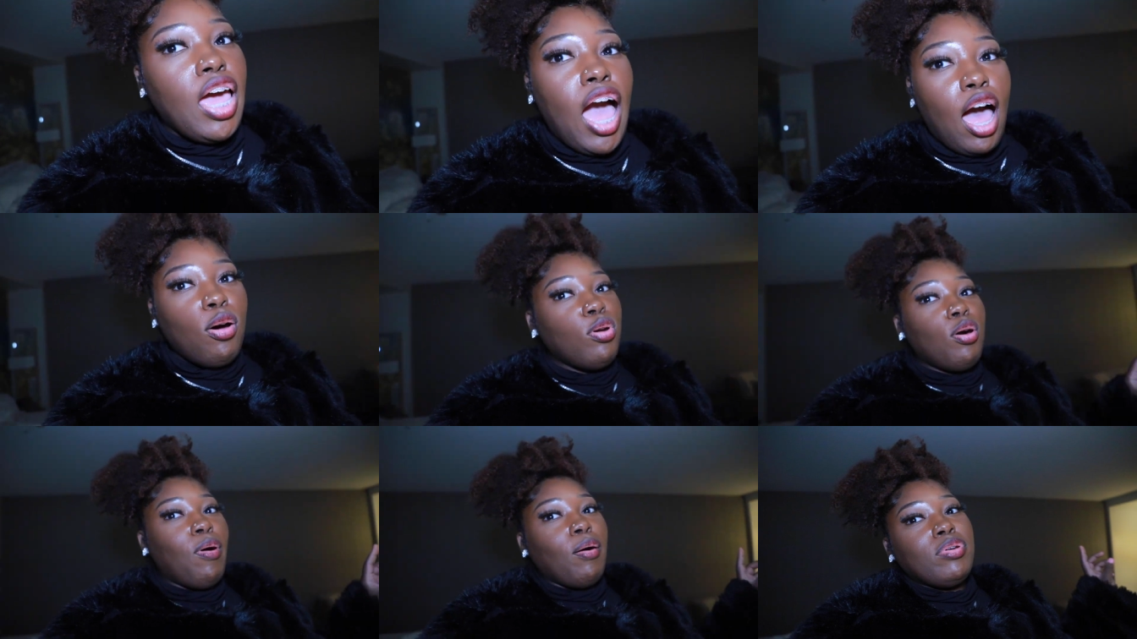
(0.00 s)
Yeah, I
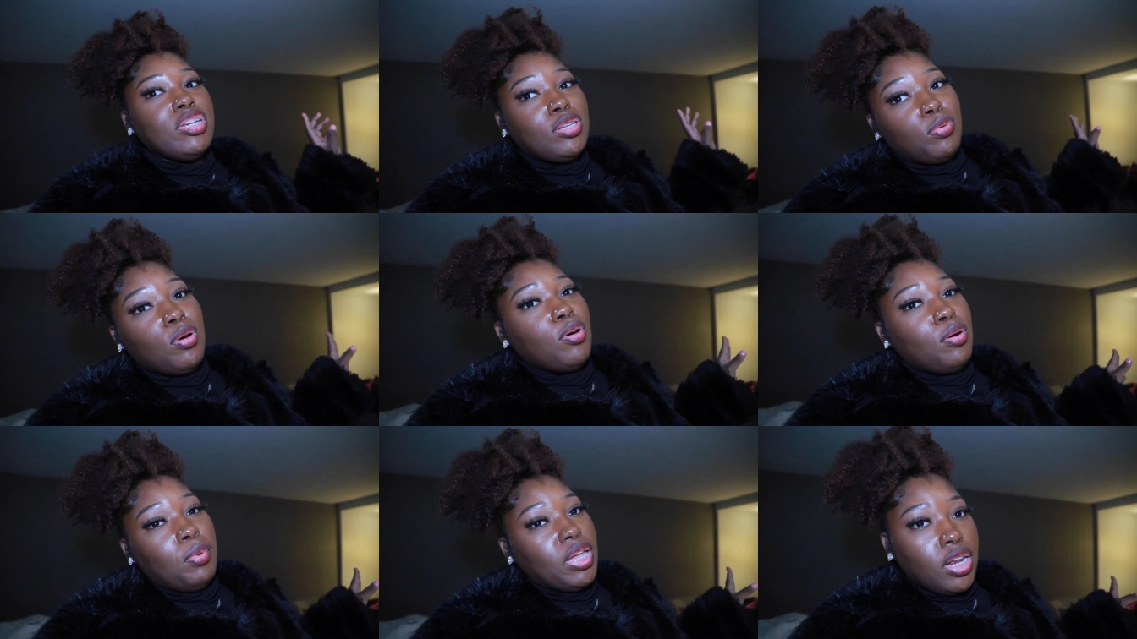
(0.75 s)
don't know why we just want to
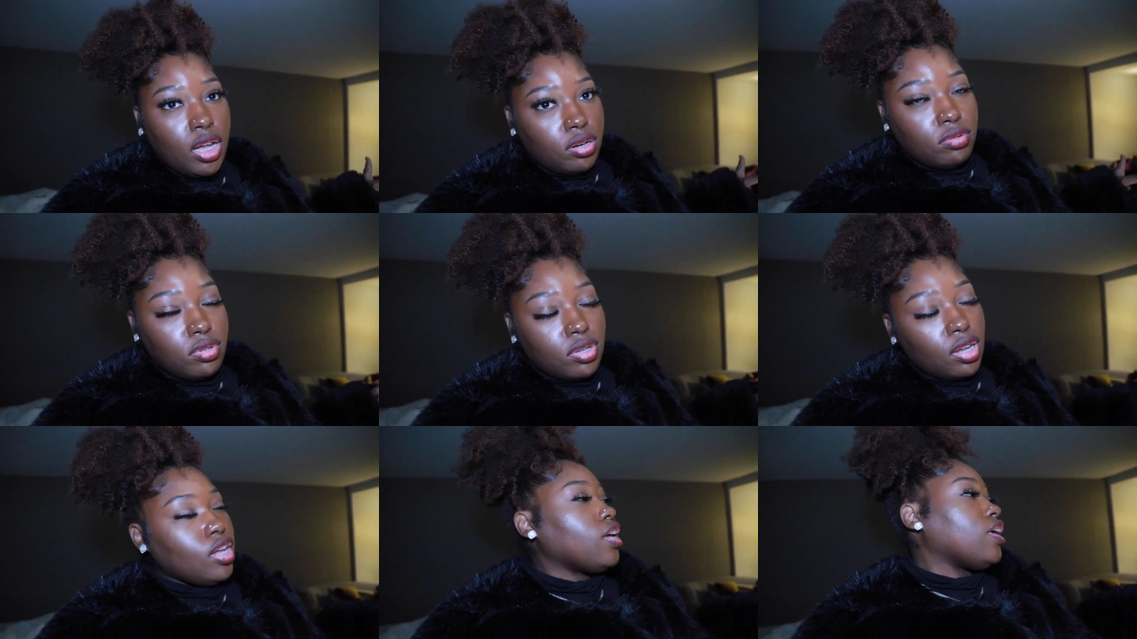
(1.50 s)
go to McDonald's
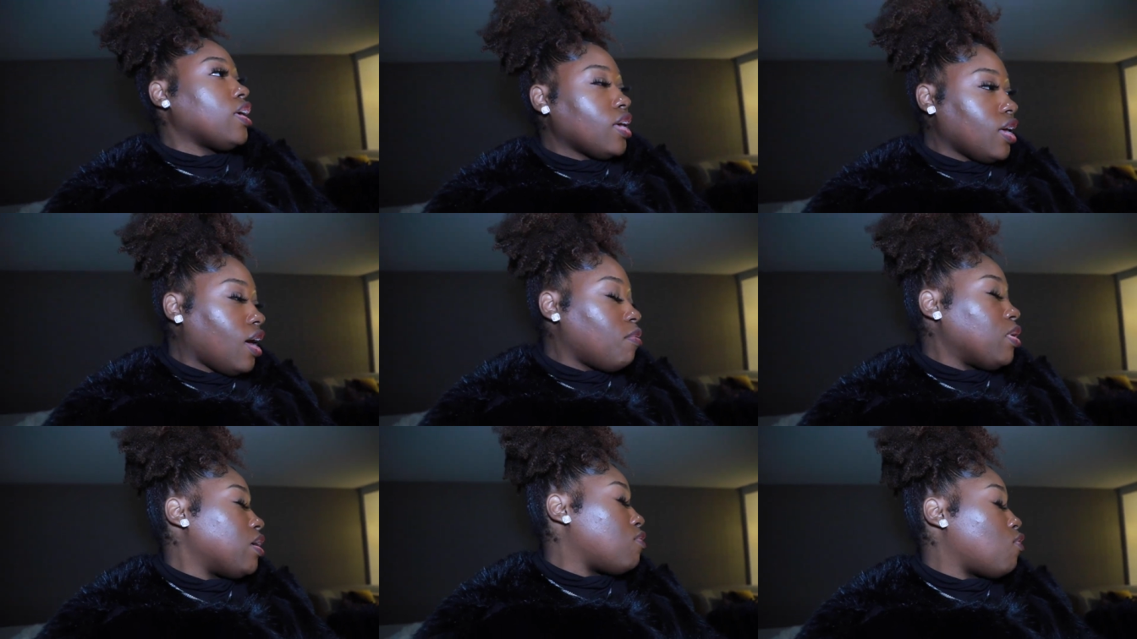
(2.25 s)
again. I
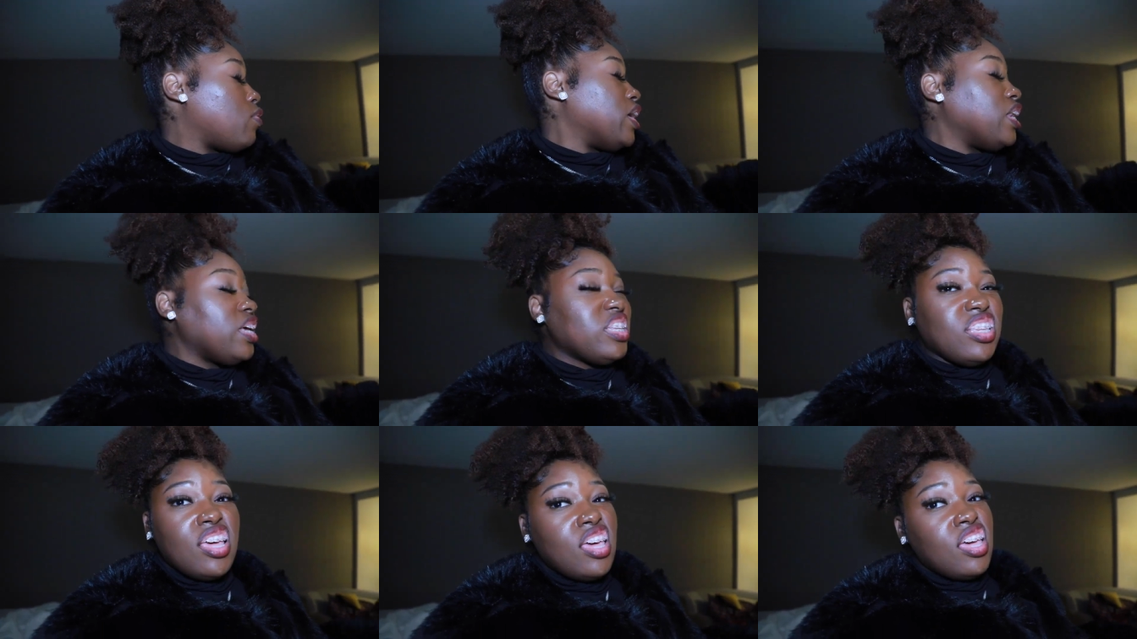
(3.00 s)
mean, Wendy's.